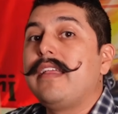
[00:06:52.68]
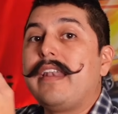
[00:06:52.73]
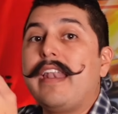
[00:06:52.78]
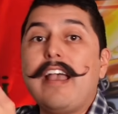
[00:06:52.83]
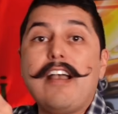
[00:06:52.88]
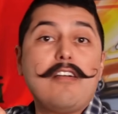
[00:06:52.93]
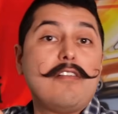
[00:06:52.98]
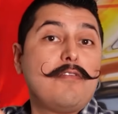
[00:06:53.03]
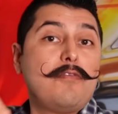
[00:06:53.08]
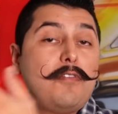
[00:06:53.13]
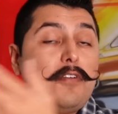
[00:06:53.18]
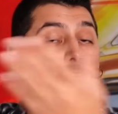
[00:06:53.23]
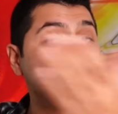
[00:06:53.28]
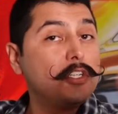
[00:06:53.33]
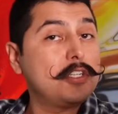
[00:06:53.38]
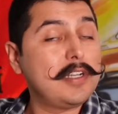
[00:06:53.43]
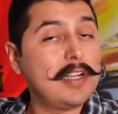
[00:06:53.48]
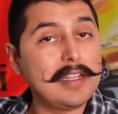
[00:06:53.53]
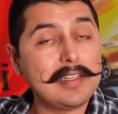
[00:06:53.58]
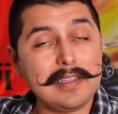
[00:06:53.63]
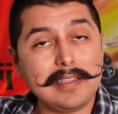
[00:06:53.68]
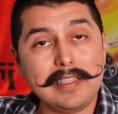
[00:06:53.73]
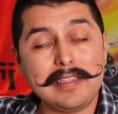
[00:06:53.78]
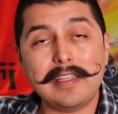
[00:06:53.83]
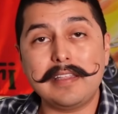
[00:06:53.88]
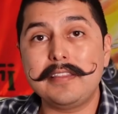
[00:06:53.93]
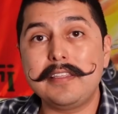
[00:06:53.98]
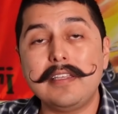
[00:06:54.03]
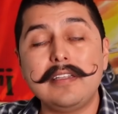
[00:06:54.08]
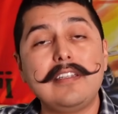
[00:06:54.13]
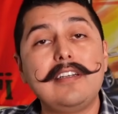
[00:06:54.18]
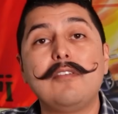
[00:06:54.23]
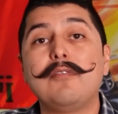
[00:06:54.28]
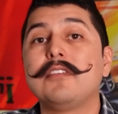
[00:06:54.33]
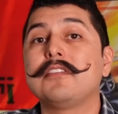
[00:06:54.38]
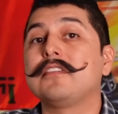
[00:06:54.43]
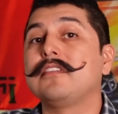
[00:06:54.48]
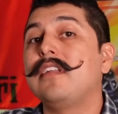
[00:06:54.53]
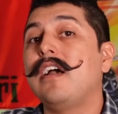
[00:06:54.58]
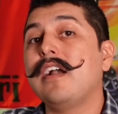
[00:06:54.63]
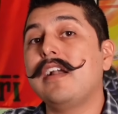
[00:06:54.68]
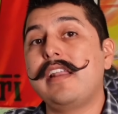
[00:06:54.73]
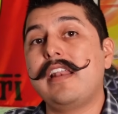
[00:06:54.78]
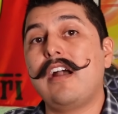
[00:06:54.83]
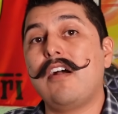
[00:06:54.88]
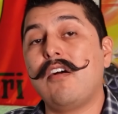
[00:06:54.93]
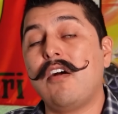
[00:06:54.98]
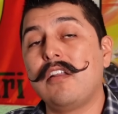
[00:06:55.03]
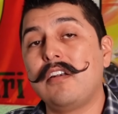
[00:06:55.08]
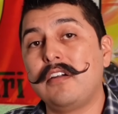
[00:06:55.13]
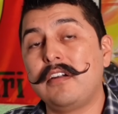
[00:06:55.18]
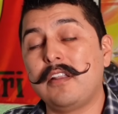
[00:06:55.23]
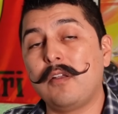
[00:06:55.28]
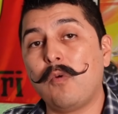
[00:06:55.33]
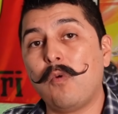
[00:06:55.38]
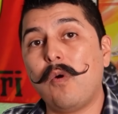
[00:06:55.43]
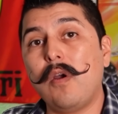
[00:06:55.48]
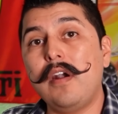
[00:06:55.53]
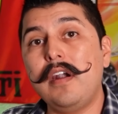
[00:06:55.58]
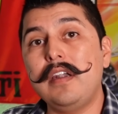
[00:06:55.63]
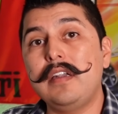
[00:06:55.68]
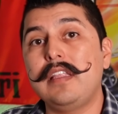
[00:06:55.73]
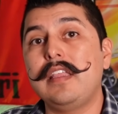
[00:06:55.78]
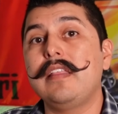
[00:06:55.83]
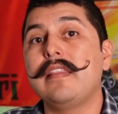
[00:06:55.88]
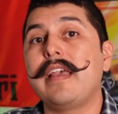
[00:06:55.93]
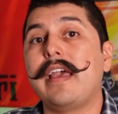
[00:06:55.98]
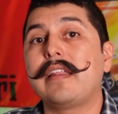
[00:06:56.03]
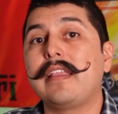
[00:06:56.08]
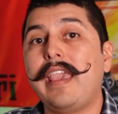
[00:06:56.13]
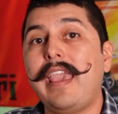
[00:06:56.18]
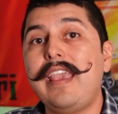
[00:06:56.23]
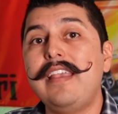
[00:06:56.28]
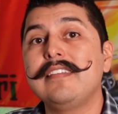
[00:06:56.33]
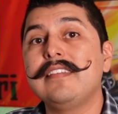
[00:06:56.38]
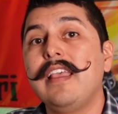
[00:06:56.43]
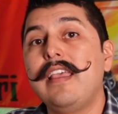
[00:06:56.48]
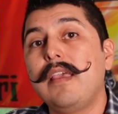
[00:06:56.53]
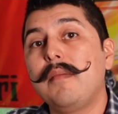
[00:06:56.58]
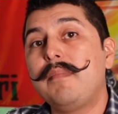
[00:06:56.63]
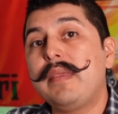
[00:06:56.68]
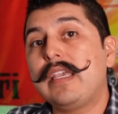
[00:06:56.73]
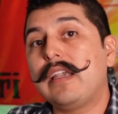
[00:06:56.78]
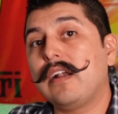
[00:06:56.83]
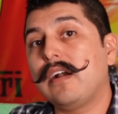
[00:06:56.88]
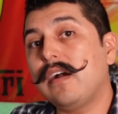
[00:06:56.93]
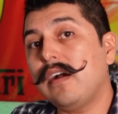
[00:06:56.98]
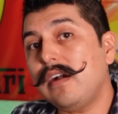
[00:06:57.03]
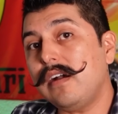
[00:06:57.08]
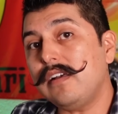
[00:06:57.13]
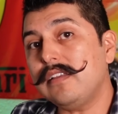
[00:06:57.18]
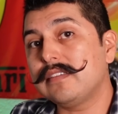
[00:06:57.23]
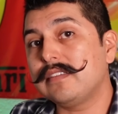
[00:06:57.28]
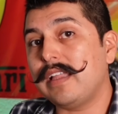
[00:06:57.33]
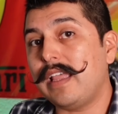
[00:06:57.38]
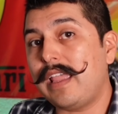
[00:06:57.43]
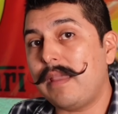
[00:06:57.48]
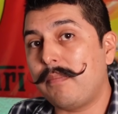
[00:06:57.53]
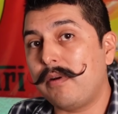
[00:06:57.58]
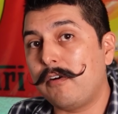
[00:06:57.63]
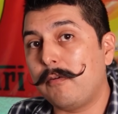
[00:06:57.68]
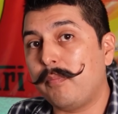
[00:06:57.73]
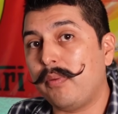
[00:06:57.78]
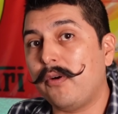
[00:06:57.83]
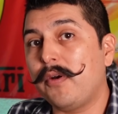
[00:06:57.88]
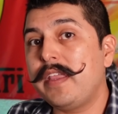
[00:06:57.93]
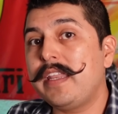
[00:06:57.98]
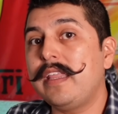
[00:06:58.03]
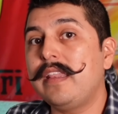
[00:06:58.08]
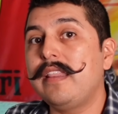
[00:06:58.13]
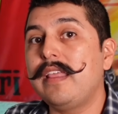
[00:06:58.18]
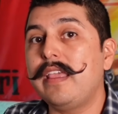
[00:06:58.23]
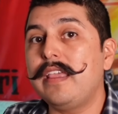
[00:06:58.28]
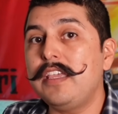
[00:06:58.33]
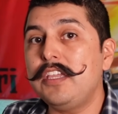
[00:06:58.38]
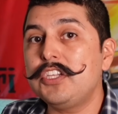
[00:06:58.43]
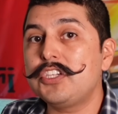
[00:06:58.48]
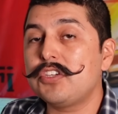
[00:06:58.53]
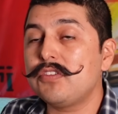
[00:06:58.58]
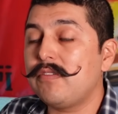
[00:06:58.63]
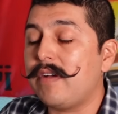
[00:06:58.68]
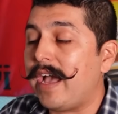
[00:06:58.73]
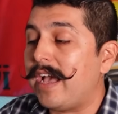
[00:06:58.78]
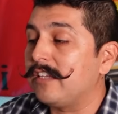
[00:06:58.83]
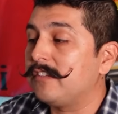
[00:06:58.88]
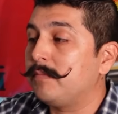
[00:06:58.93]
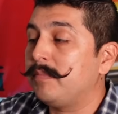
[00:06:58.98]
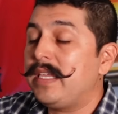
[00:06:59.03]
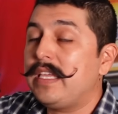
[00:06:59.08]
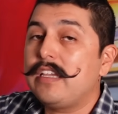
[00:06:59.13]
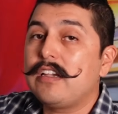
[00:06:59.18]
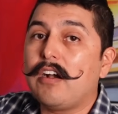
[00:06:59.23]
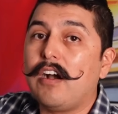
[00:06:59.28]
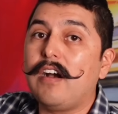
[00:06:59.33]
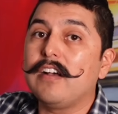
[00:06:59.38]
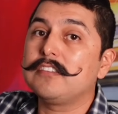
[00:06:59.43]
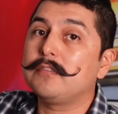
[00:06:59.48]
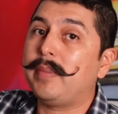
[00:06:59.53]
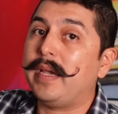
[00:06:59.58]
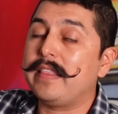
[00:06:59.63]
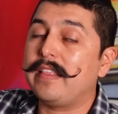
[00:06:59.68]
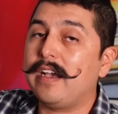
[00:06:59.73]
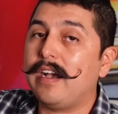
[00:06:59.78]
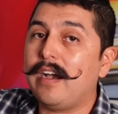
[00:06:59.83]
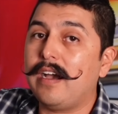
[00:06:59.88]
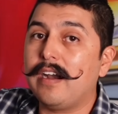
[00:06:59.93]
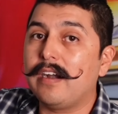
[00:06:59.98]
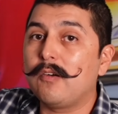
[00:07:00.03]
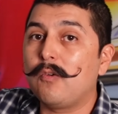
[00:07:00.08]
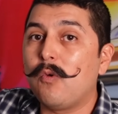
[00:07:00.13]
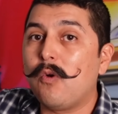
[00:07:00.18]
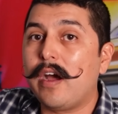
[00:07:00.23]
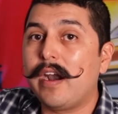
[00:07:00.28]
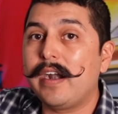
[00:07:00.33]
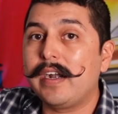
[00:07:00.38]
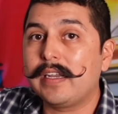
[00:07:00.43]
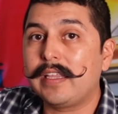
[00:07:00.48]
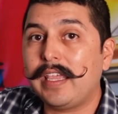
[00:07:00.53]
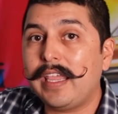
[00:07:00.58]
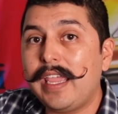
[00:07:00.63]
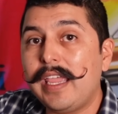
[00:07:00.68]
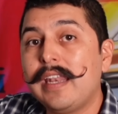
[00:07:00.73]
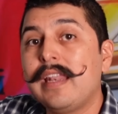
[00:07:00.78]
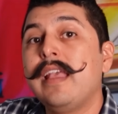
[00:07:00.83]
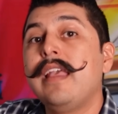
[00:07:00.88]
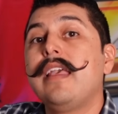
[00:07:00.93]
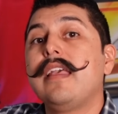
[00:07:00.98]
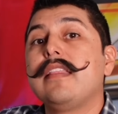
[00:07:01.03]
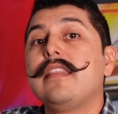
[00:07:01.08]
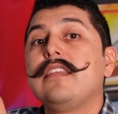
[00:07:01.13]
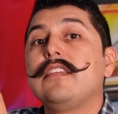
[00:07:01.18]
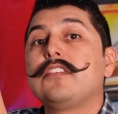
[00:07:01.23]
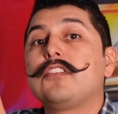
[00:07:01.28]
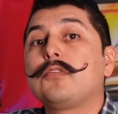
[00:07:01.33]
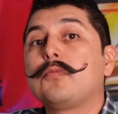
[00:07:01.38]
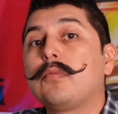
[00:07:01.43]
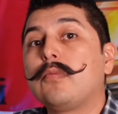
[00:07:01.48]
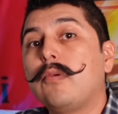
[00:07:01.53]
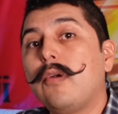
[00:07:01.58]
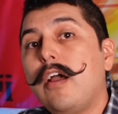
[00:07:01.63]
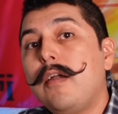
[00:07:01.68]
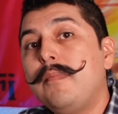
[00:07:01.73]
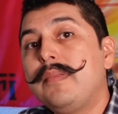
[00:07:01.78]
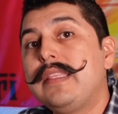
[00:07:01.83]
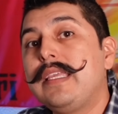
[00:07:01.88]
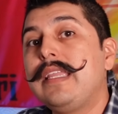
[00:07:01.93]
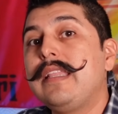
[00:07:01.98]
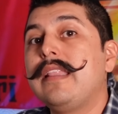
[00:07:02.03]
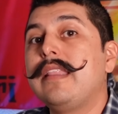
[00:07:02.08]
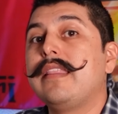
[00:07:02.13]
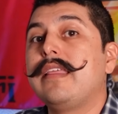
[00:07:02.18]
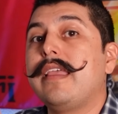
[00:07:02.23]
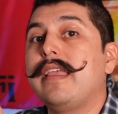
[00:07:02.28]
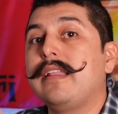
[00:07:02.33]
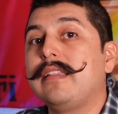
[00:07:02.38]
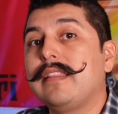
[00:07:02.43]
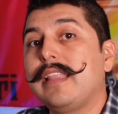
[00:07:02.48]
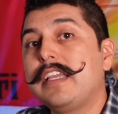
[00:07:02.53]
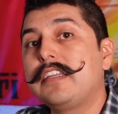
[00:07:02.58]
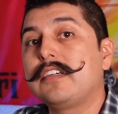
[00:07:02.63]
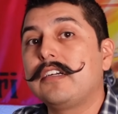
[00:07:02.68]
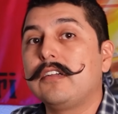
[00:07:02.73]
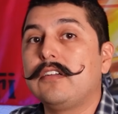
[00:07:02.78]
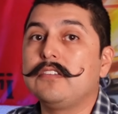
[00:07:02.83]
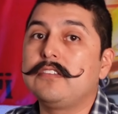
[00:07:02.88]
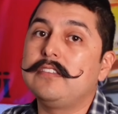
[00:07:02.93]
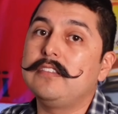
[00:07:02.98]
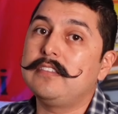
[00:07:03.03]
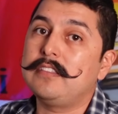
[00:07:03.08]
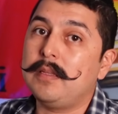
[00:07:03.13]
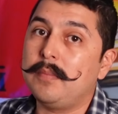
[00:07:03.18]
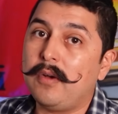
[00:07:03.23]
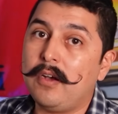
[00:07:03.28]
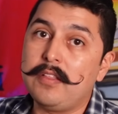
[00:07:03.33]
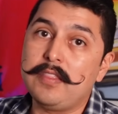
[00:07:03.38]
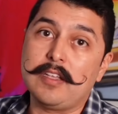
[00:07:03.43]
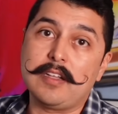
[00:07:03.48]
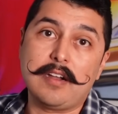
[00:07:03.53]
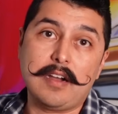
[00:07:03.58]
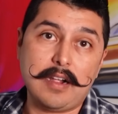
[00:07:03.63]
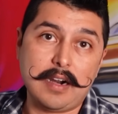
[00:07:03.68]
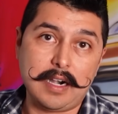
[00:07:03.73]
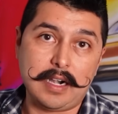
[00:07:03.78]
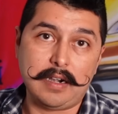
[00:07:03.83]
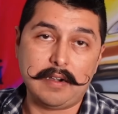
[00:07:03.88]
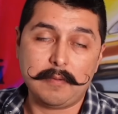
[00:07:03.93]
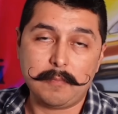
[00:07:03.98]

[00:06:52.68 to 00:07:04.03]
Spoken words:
Now, unfortunately, the dealer was not gonna honor the warranty in that case because they were pointing the issue as being caused by the Hardwire kit disrupting the electrical system on the car.